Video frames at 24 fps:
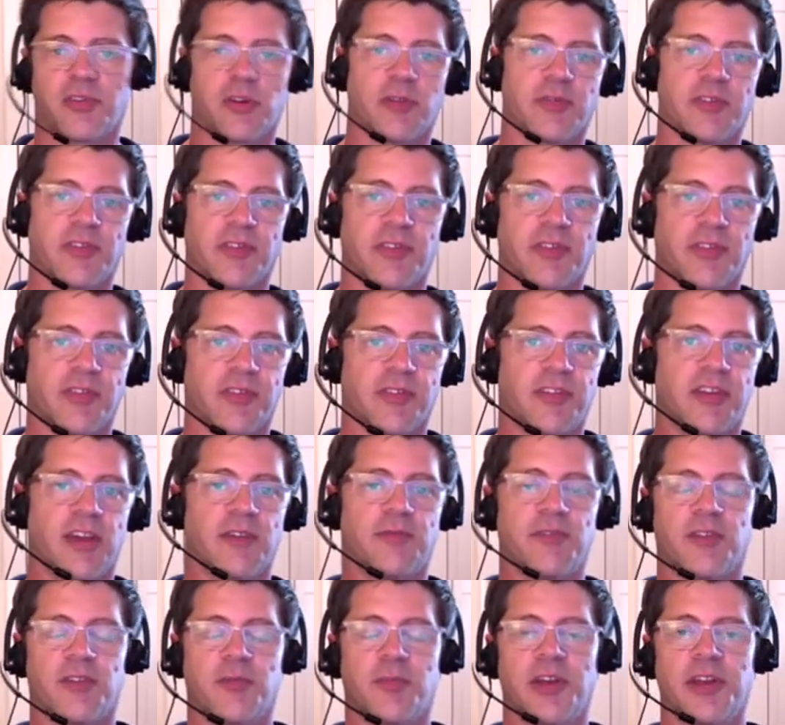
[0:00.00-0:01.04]
services and
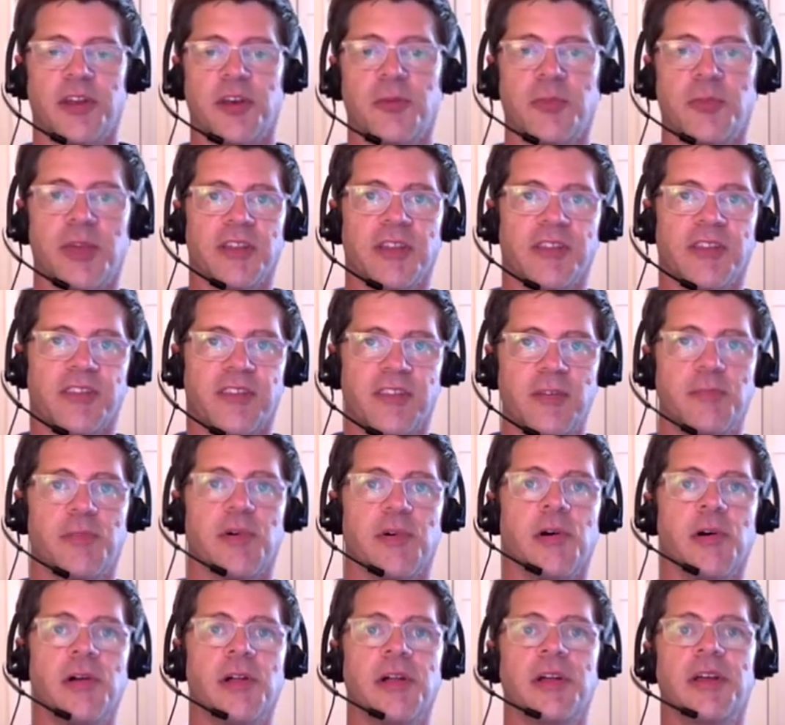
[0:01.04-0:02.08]
stuff, is by means
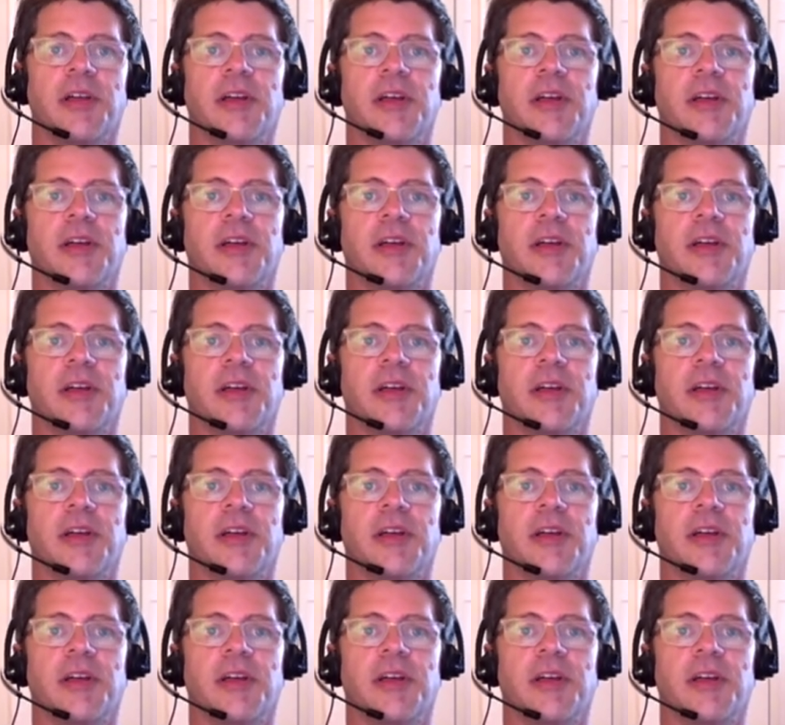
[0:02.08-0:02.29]
simple.